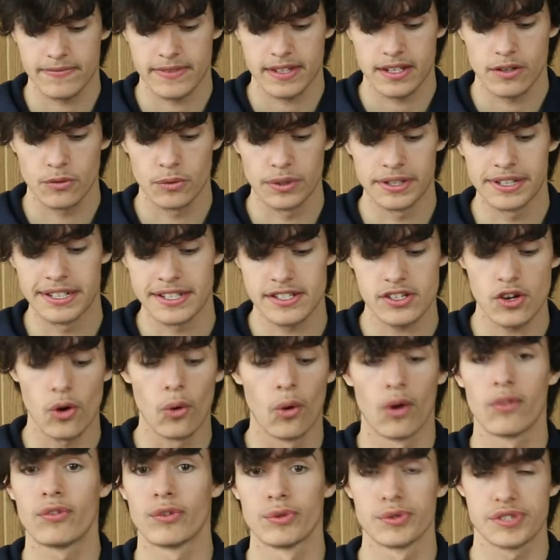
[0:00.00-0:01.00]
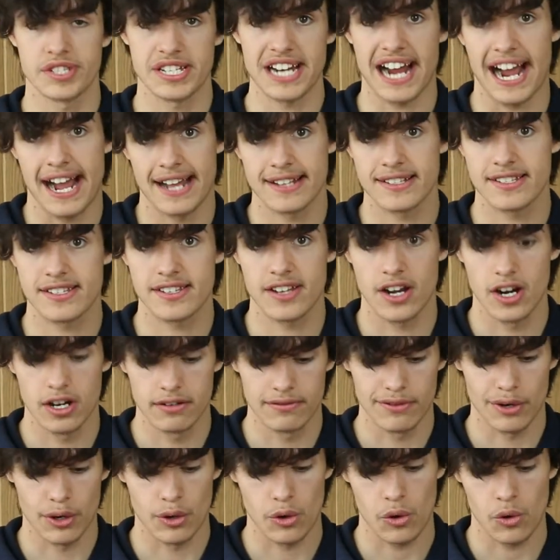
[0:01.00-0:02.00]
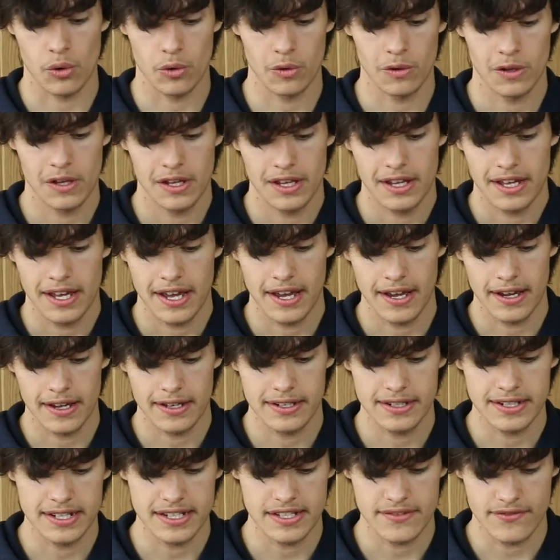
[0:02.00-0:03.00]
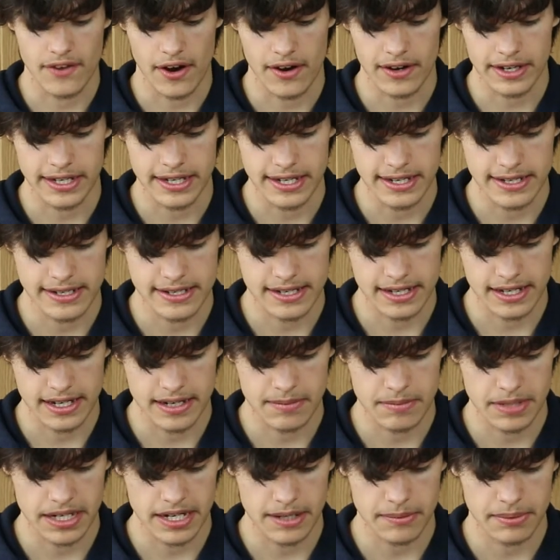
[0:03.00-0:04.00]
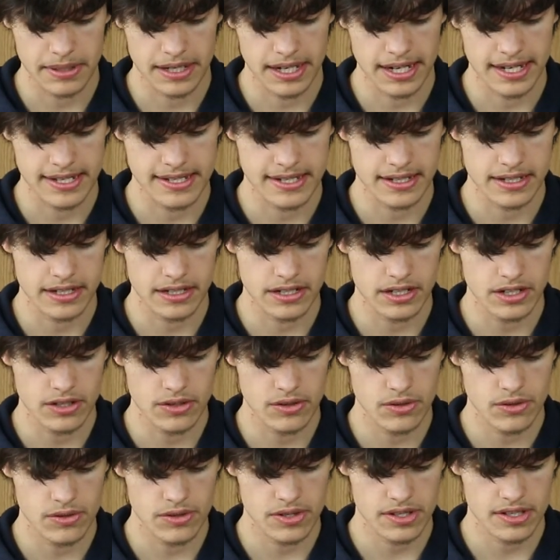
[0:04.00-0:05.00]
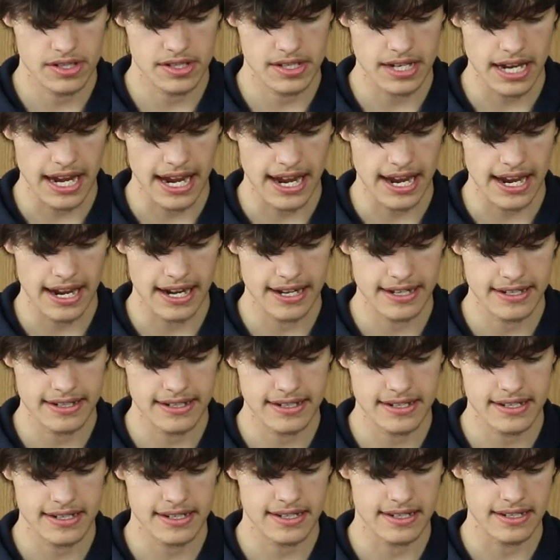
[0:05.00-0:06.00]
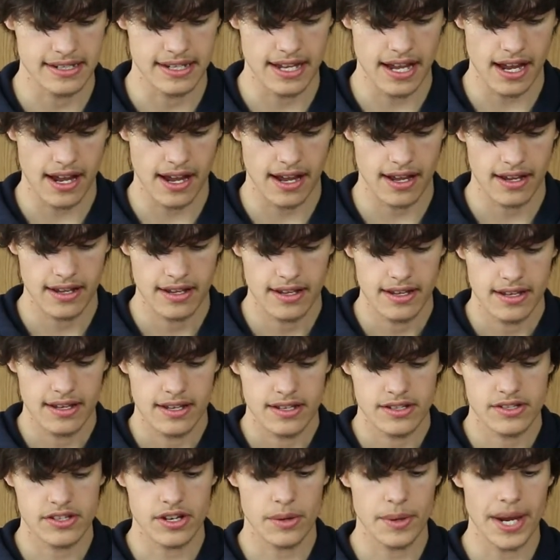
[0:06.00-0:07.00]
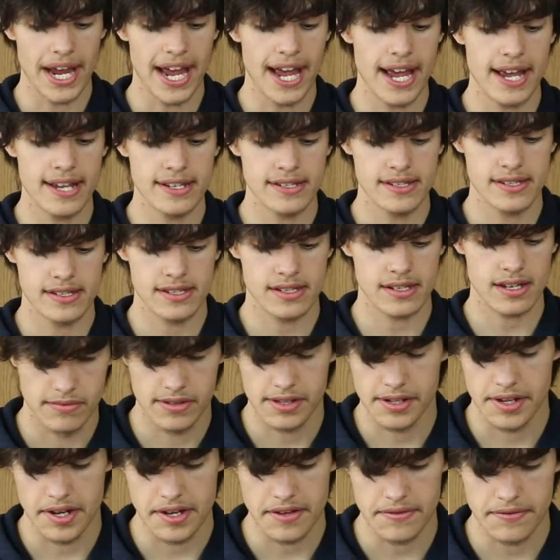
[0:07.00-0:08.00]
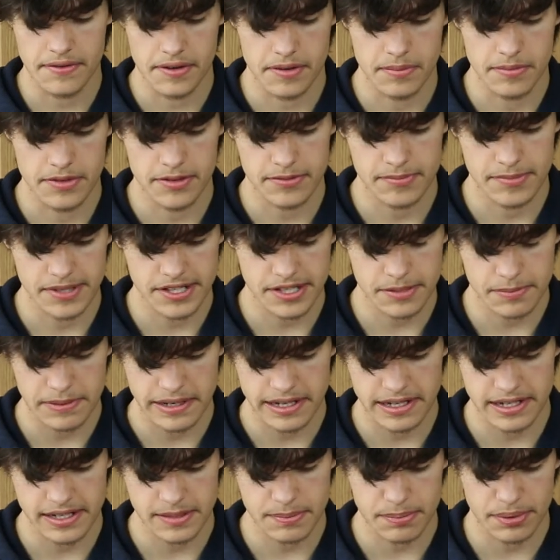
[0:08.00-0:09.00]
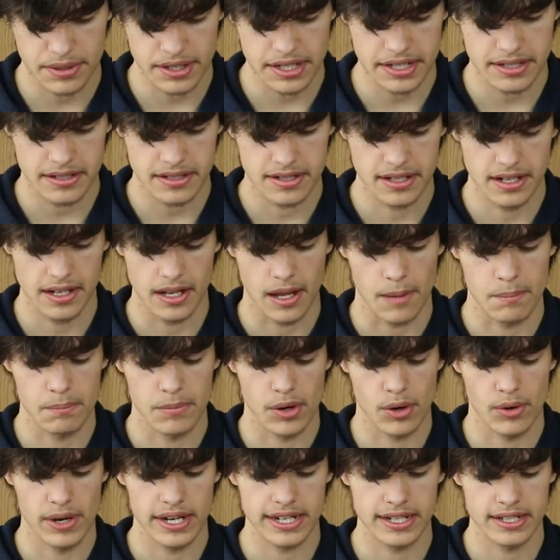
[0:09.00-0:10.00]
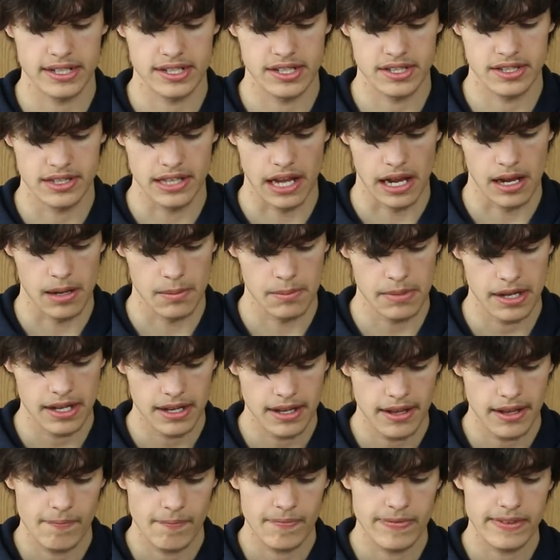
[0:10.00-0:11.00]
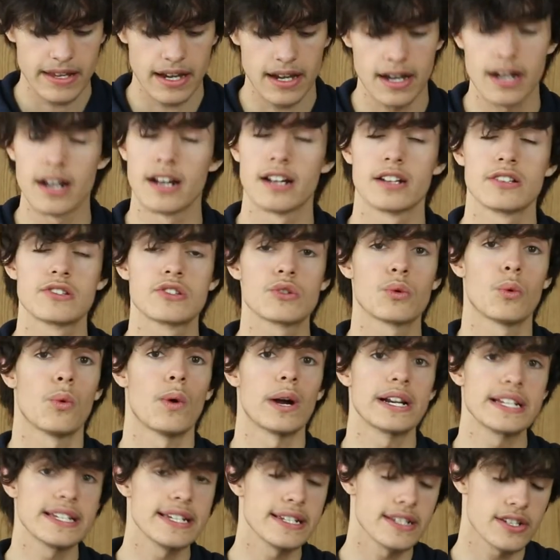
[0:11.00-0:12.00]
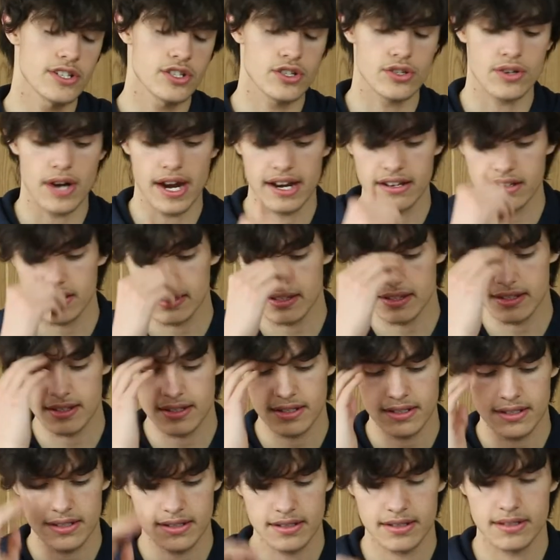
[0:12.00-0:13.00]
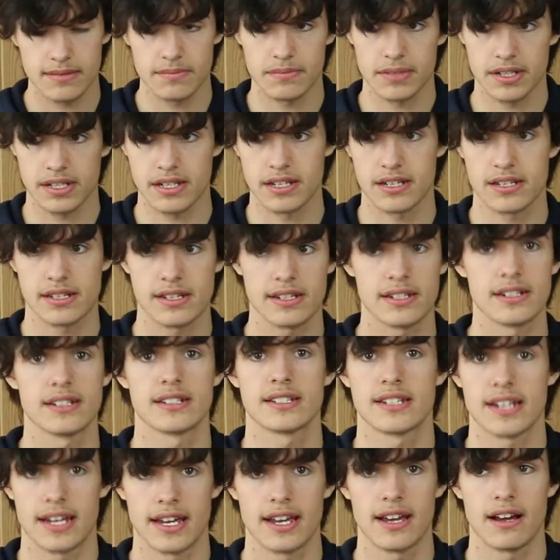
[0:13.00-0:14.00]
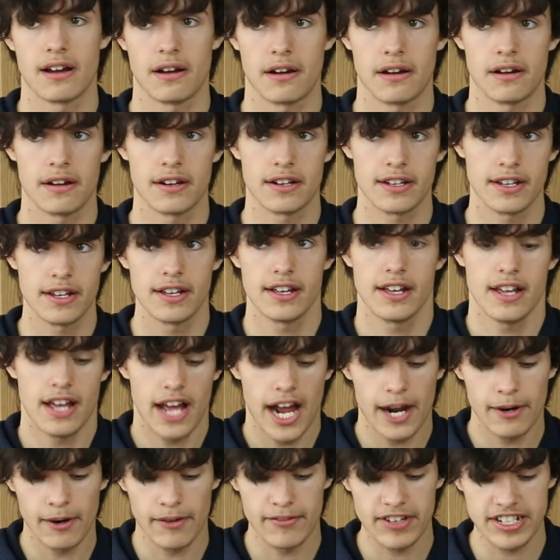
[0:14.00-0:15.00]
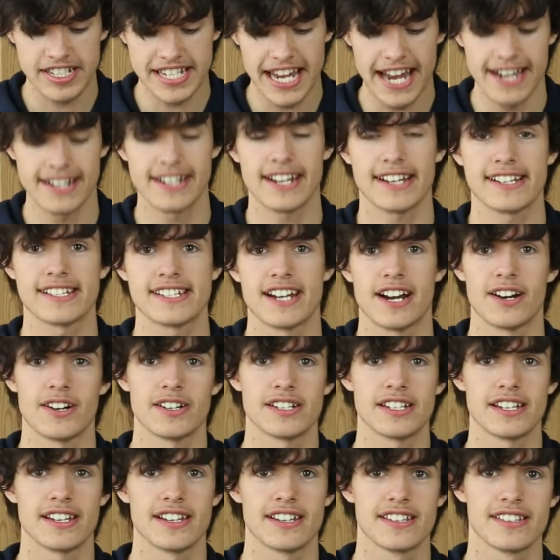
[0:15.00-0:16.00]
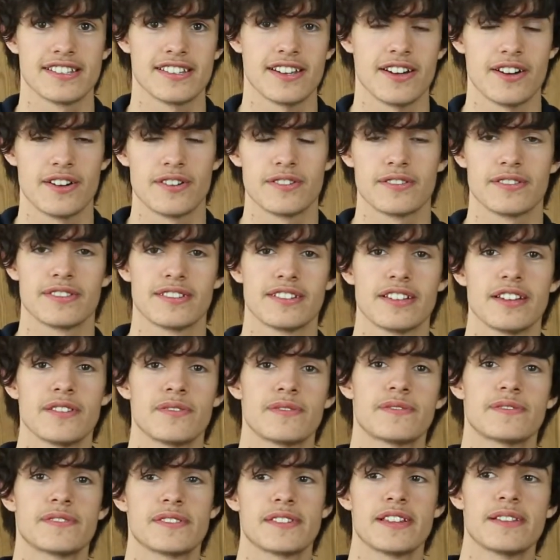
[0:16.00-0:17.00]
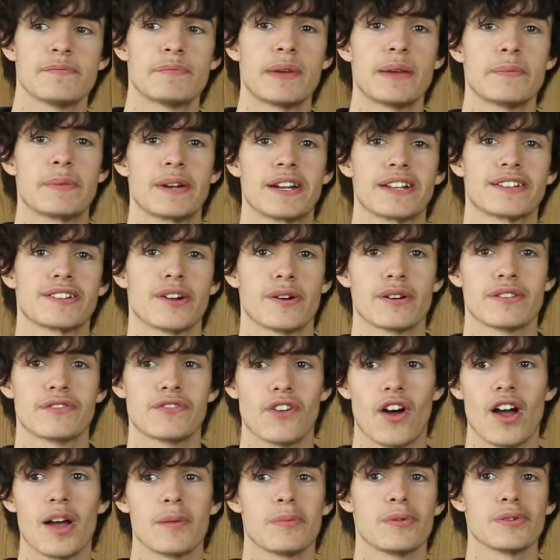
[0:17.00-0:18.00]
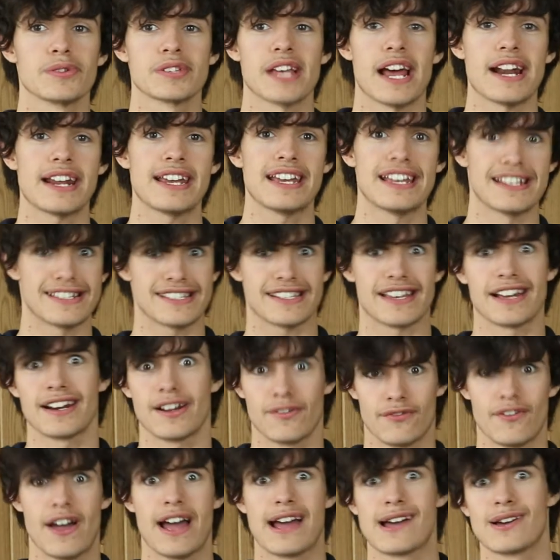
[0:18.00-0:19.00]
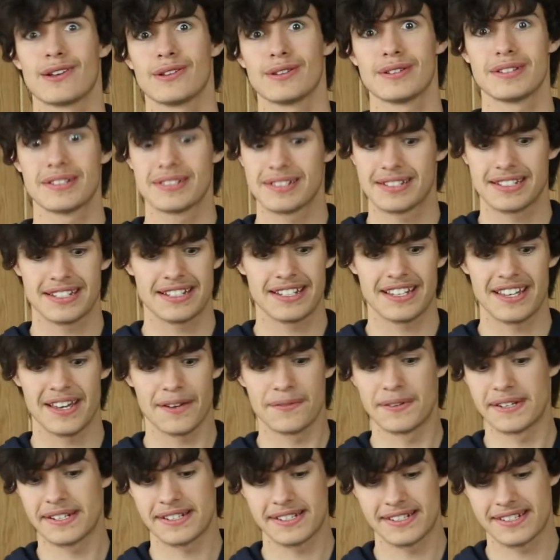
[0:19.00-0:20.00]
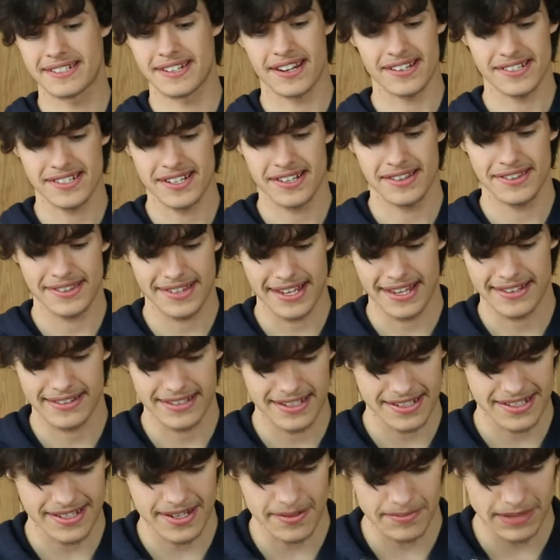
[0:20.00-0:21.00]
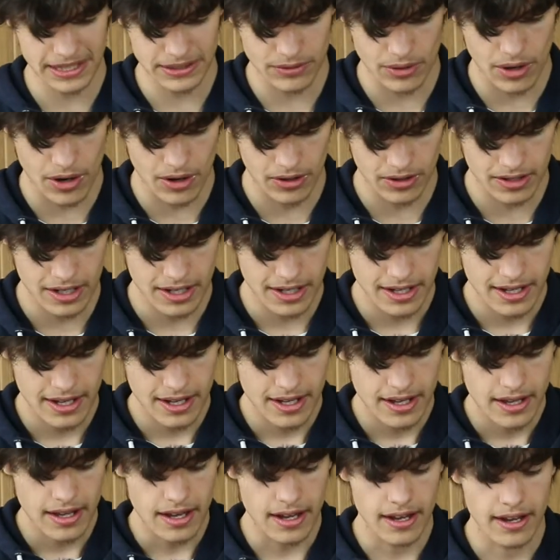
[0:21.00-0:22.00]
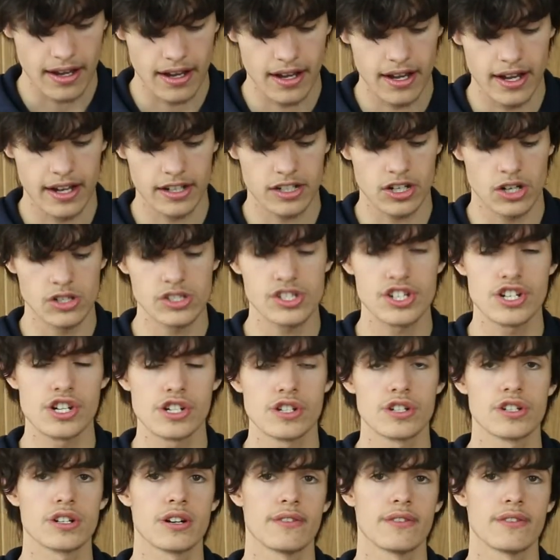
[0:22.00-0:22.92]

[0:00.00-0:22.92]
with its awful stats overall, and it's very easily manipulated and used, and yeah. So it has 30-foot movement speed, it's pretty lumbering and dumb. 20 strength, because it needs to hit hard. However, 10 dexterity, so if people are throwing fireballs at it, it's gonna fail. If it doesn't, then there's something wrong. A constitution